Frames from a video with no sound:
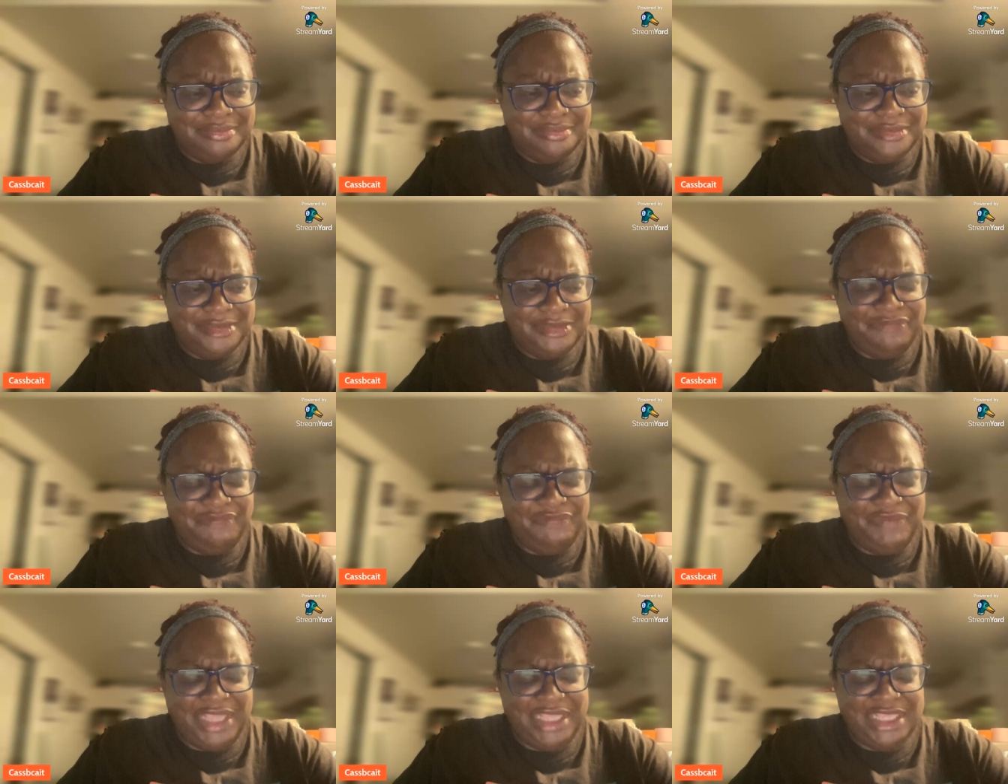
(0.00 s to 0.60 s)
the
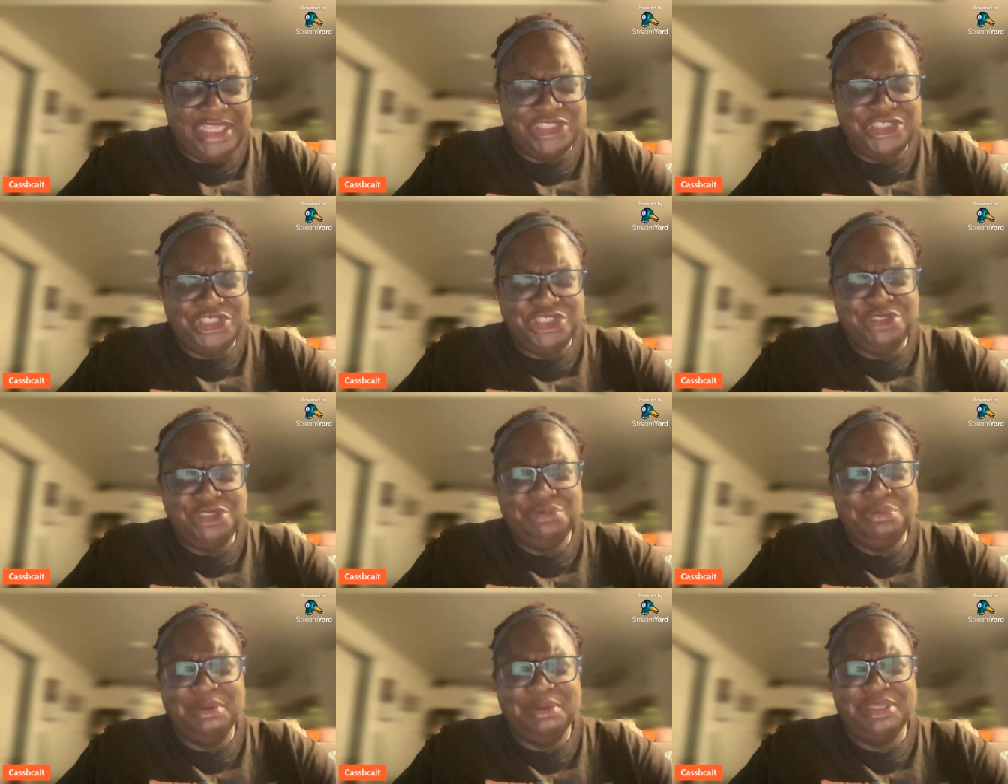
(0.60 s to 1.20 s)
fact that
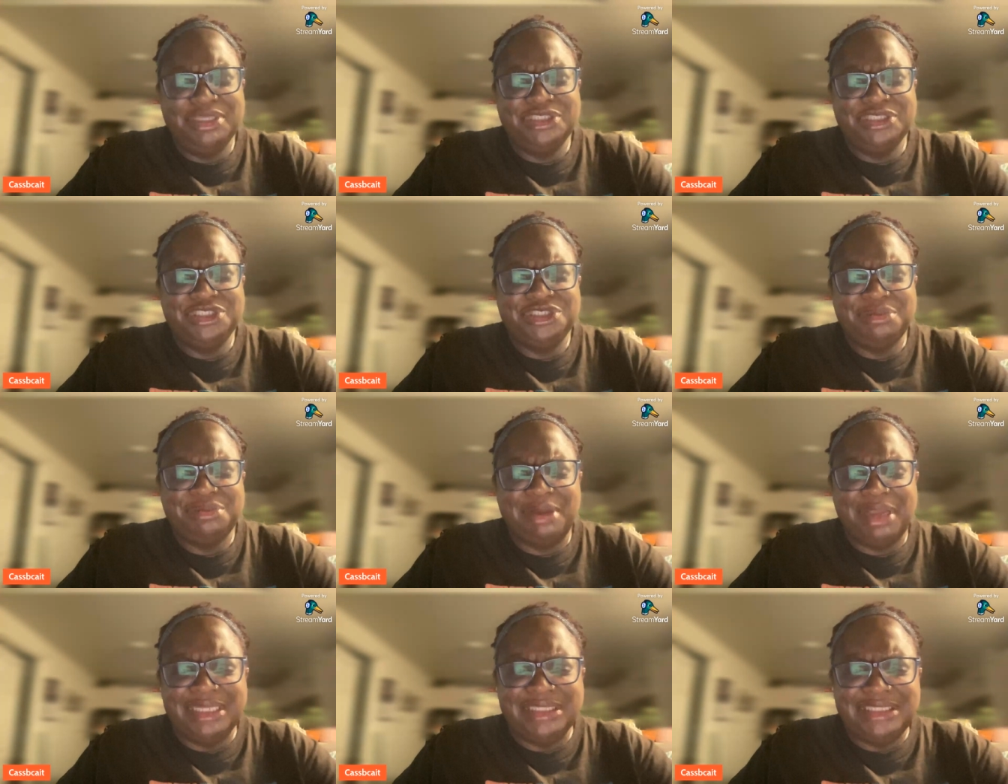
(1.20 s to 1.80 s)
you want to
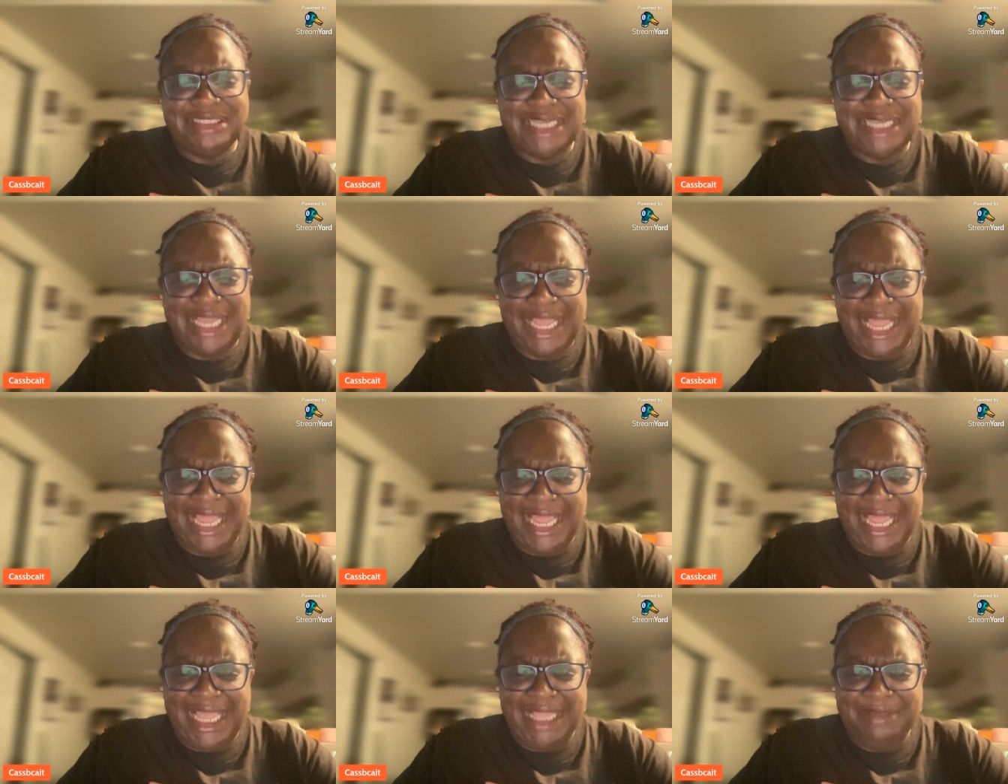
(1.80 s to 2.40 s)
try to
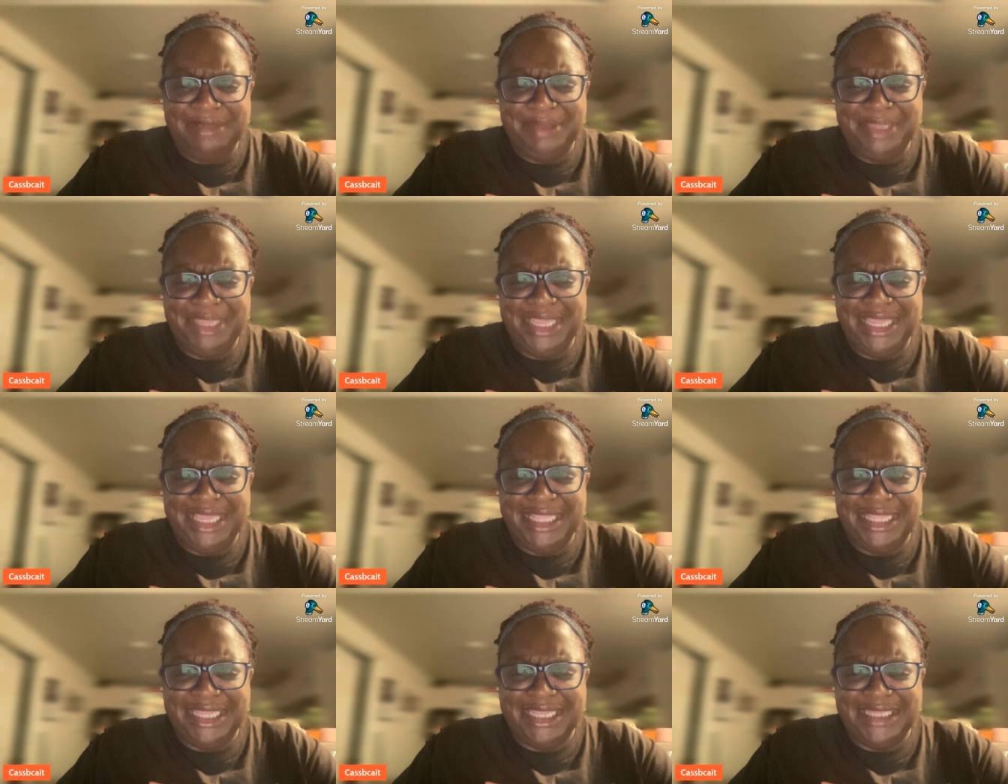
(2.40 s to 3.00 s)
add
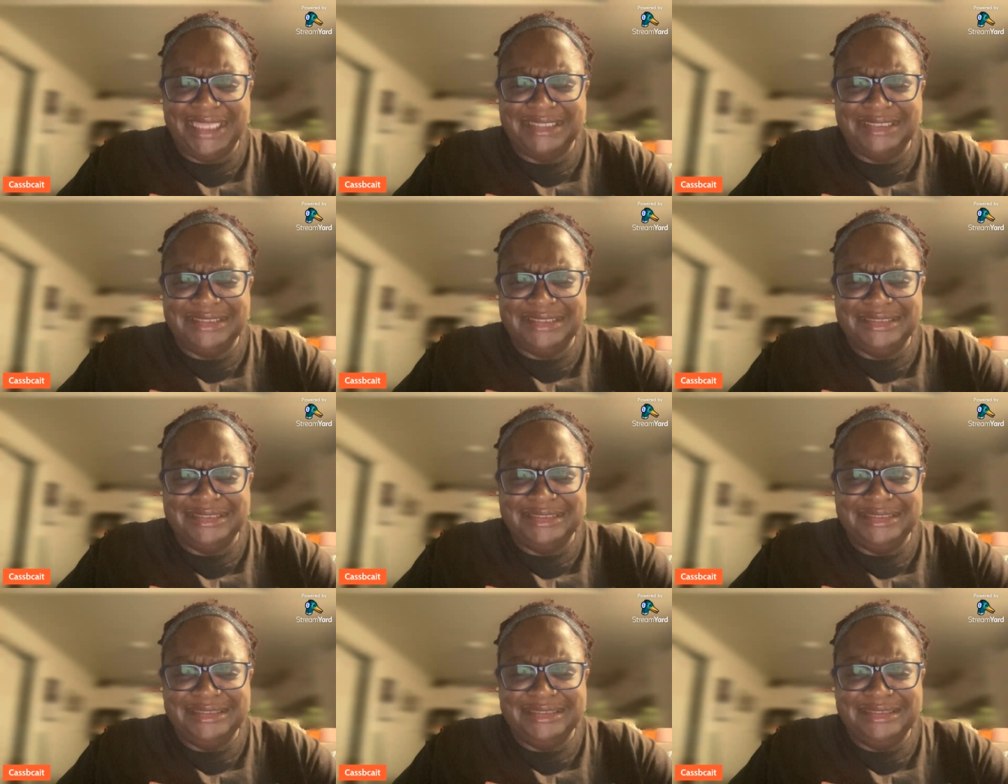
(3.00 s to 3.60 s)
me in it,
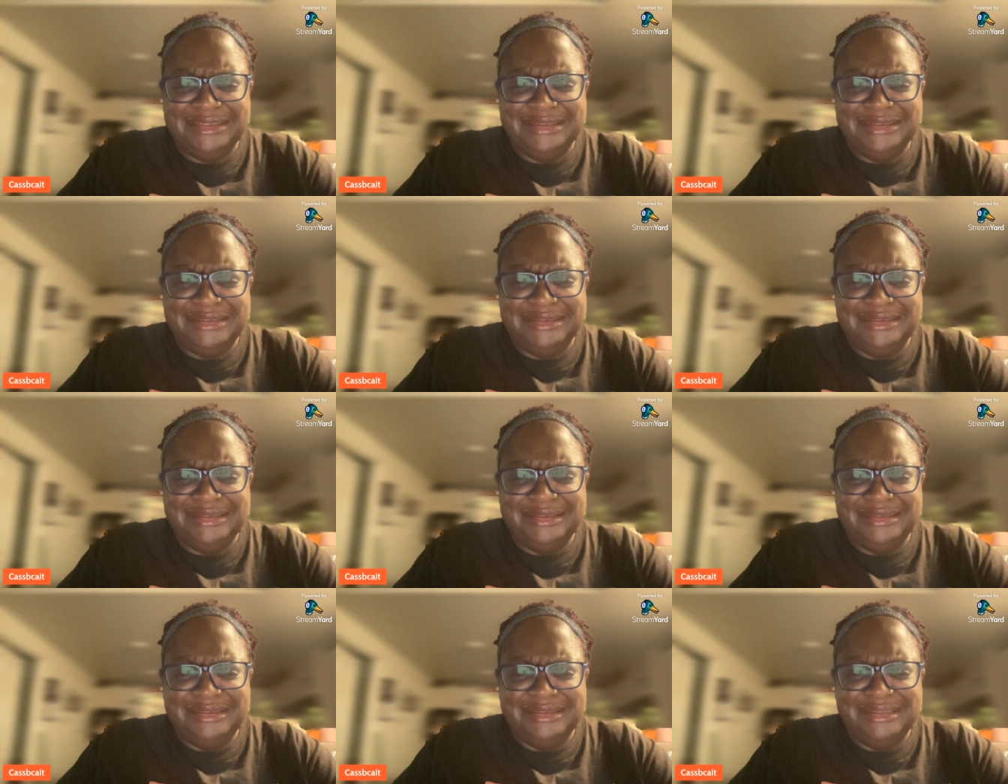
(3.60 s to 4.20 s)

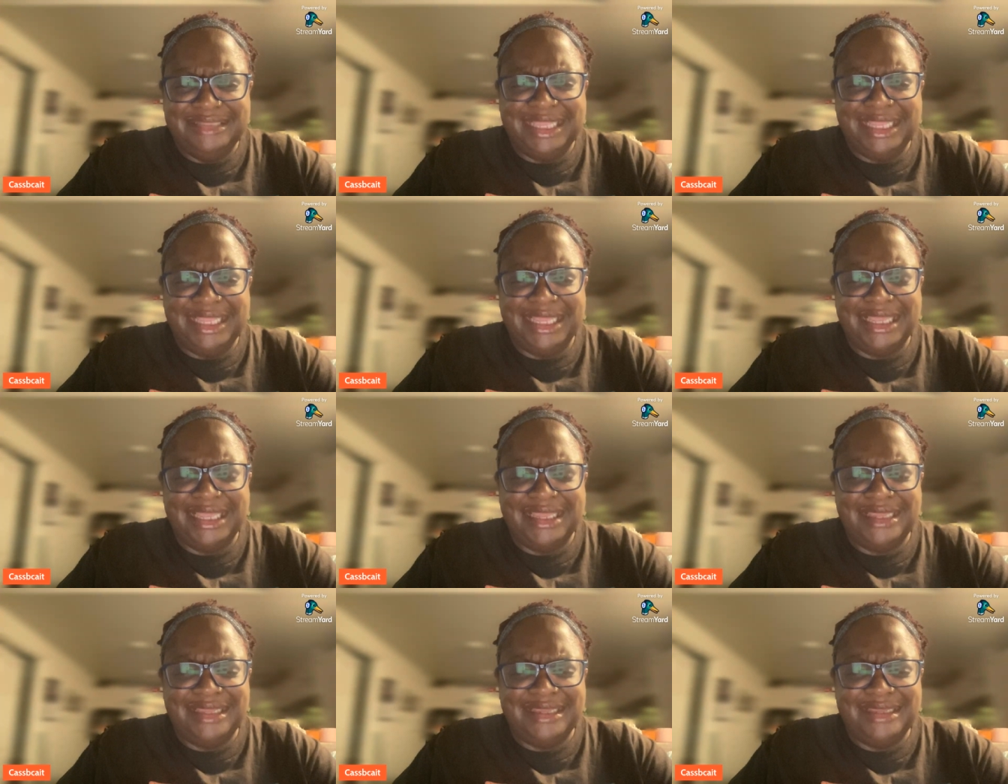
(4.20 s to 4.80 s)
like,